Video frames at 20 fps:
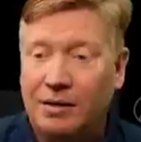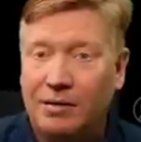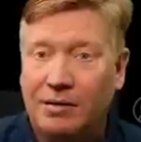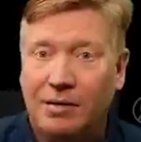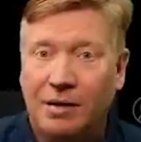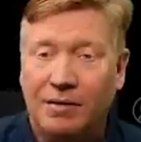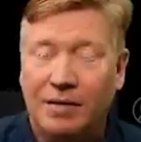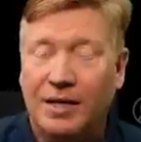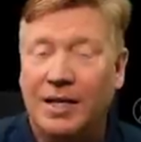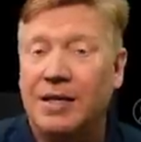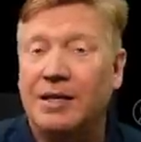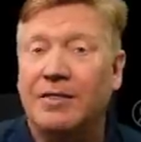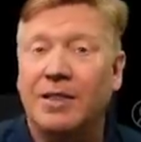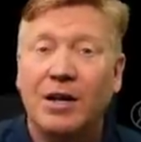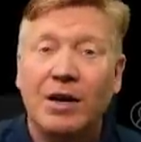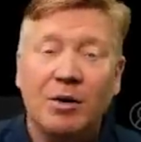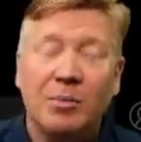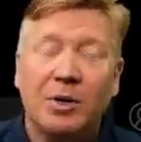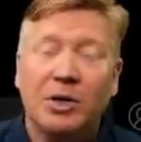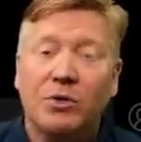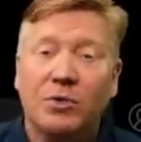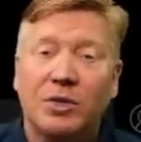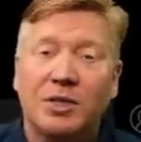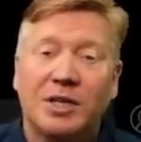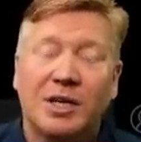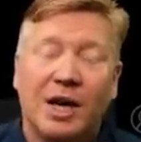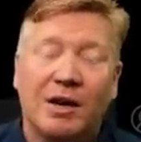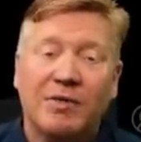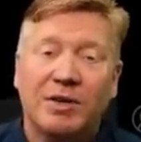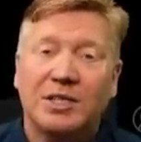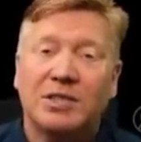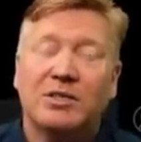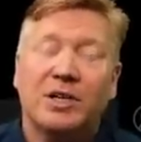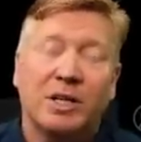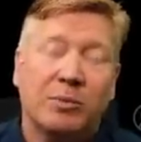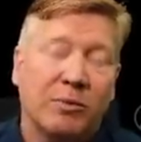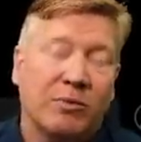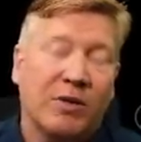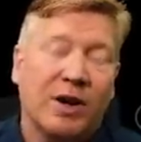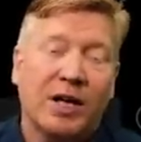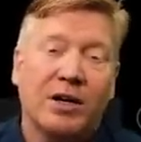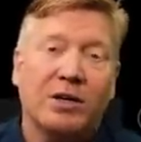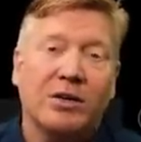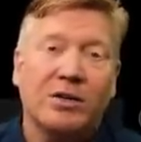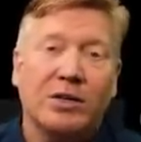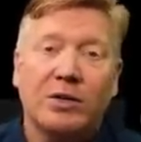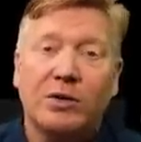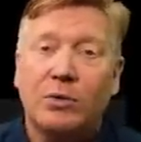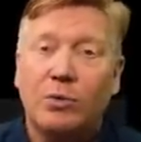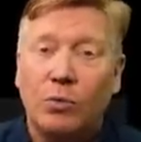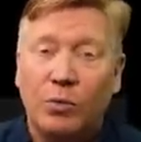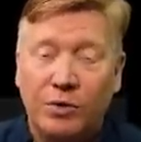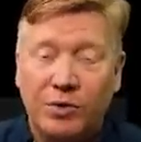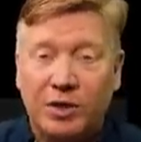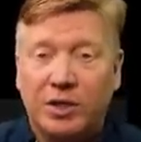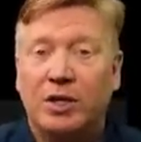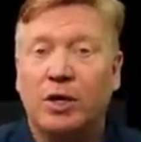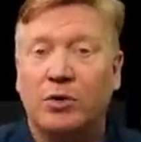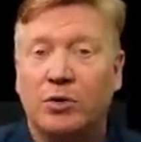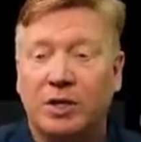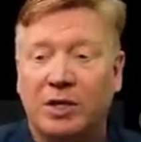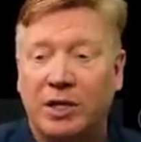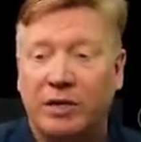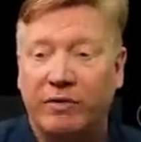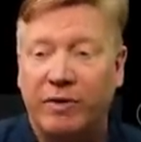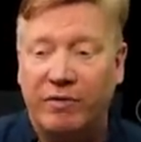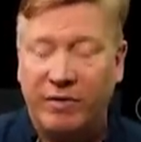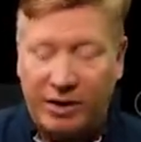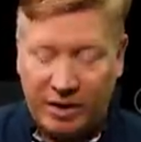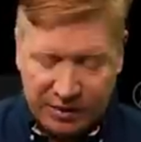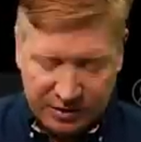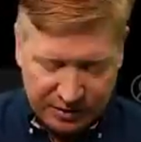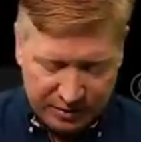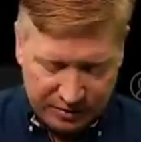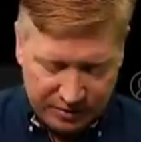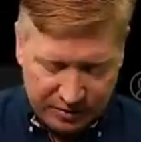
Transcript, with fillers: And then in there, I'm going to create the convex client provider with the code that they've given us.